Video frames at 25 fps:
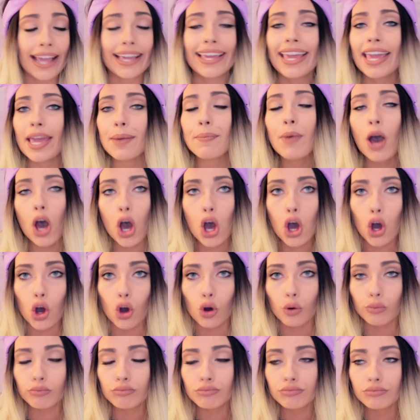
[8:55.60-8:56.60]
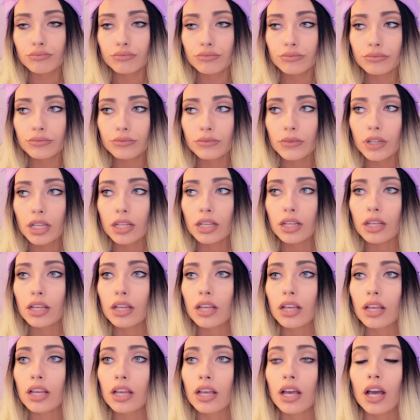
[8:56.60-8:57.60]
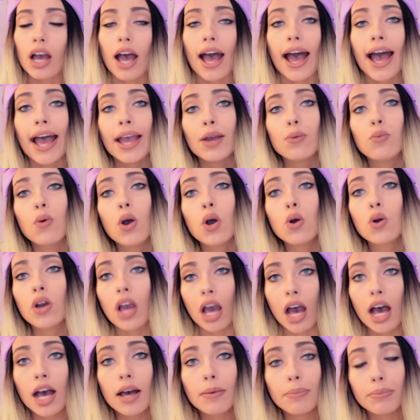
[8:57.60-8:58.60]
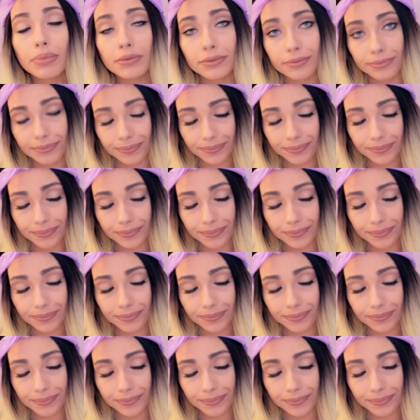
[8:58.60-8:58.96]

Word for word: I came home. I woke up